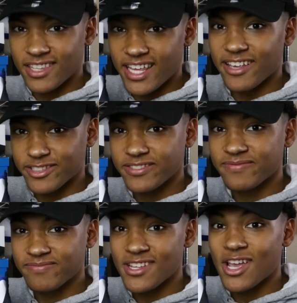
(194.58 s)
Yes,
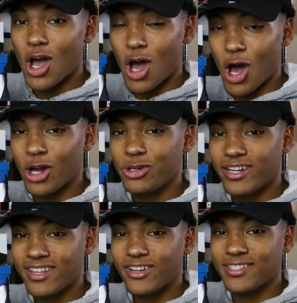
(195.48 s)

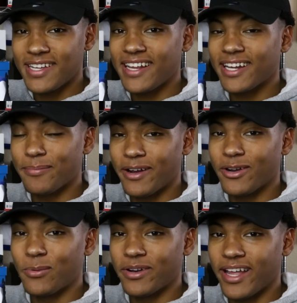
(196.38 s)
113
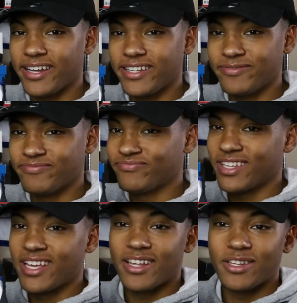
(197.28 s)
compared to 190.
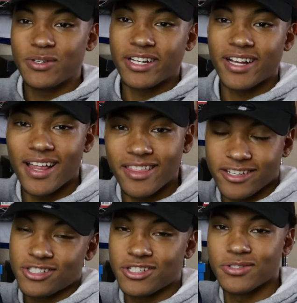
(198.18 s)
You could have got
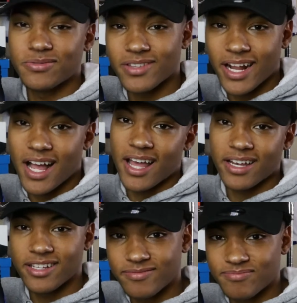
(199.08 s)
this shoe like I
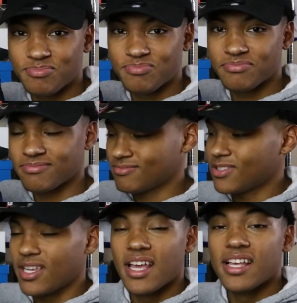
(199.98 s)
did.
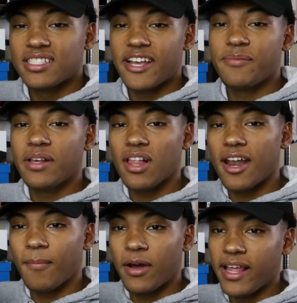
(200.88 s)
Saved me a
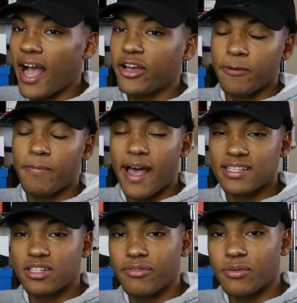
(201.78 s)
lot of money. I couldn't
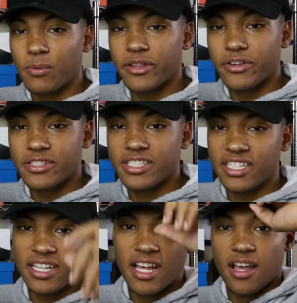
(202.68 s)
pass it up for
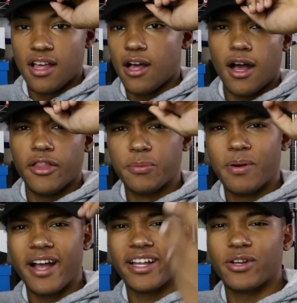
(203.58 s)
113. Uh, they're
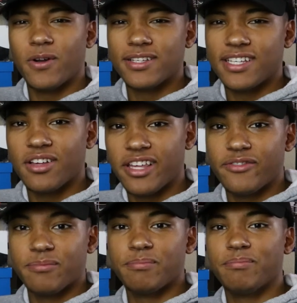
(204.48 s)
probably going to go on sale
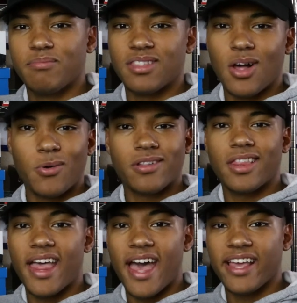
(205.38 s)
even lower
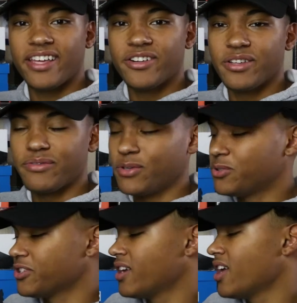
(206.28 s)
than that here in the
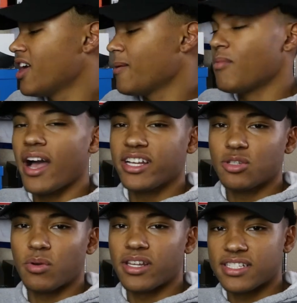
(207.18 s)
future, but I
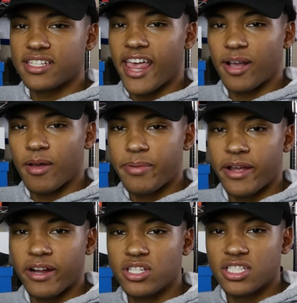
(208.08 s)
just wanted to snag my
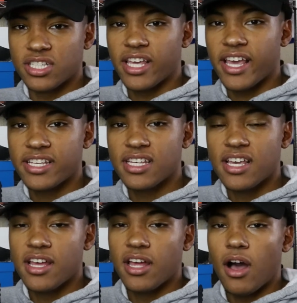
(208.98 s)
pair just in case.
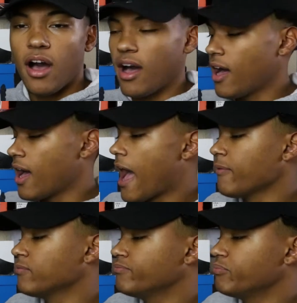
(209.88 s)
Uh, I
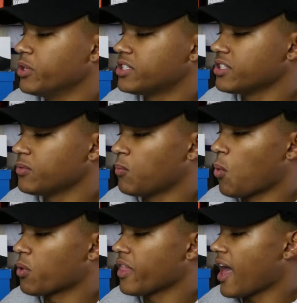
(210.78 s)
recently
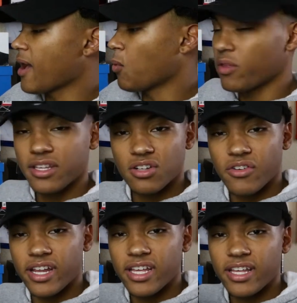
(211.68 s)
wore that. I wore these
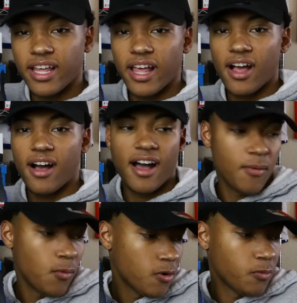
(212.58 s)
already. Uh,
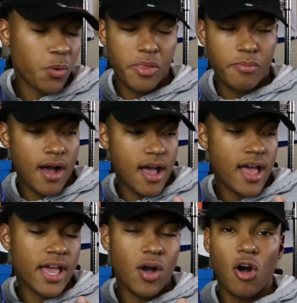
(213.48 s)
I wore them with
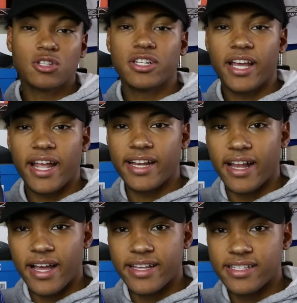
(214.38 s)
my alternate
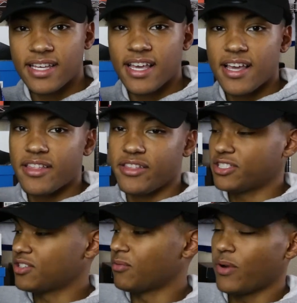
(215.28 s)
89s,
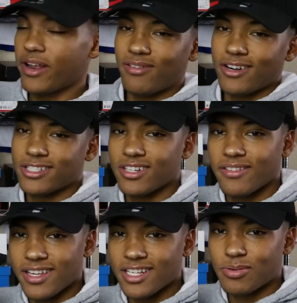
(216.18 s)
just the red version
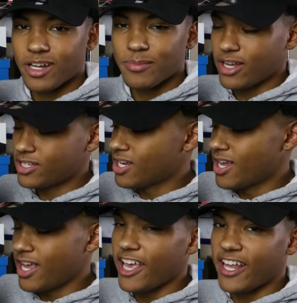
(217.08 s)
of these pretty much,
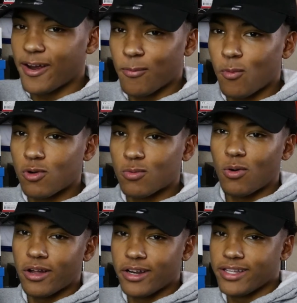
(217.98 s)
and I wore
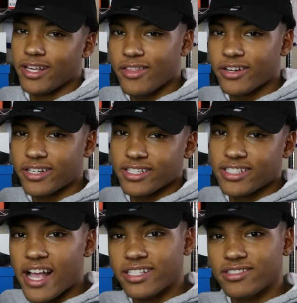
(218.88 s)
one and the other
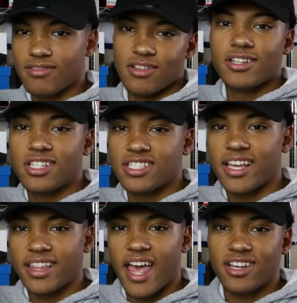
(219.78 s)
because I it's just
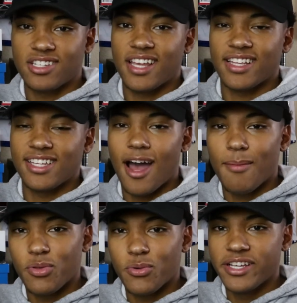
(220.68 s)
like that, just like the
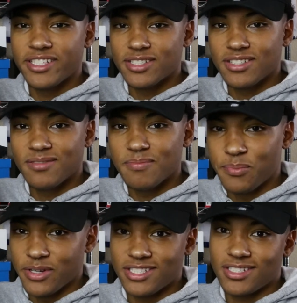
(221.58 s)
top threes
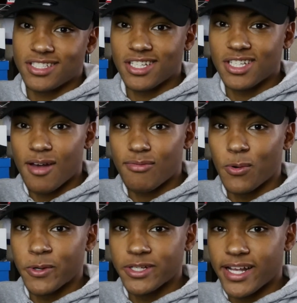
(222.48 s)
but it's just the top
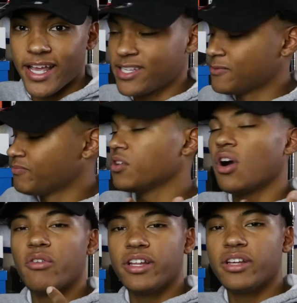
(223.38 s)
fours, I guess. You
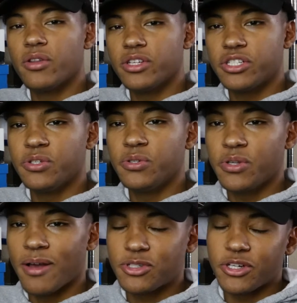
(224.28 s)
already know the
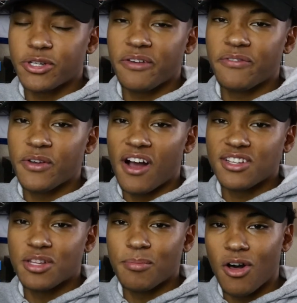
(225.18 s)
shoe. I'm sure if you've
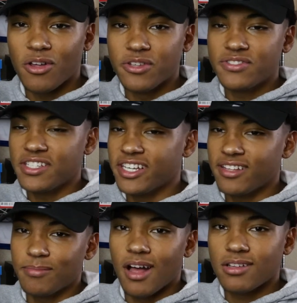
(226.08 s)
gone to the mall, you've seen
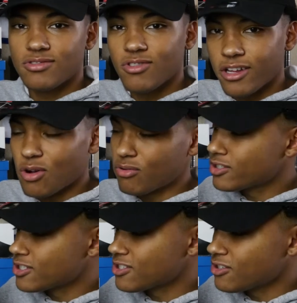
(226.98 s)
it, but I'll just run it
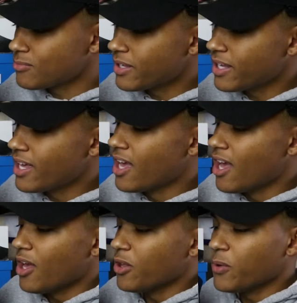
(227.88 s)
over just a little bit.
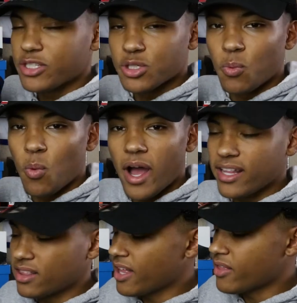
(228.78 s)
You got your
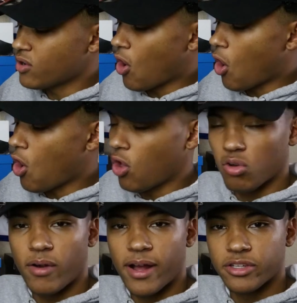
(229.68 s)
white leather
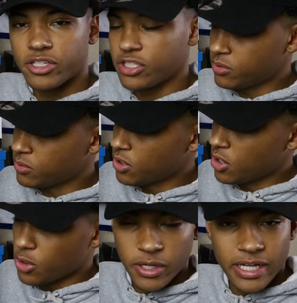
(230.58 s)
all around the shoe.
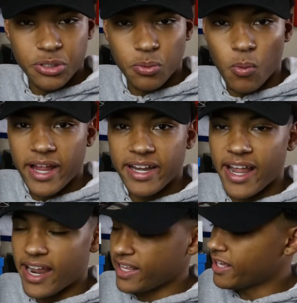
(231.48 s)
You got your white
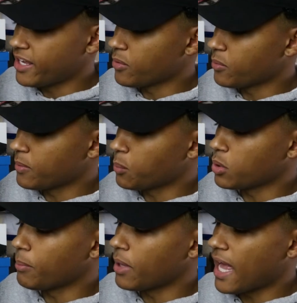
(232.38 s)
netting here
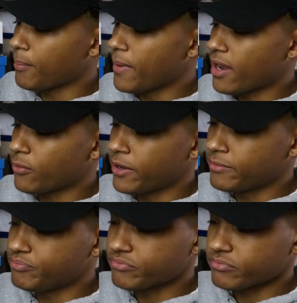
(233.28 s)
with the black background.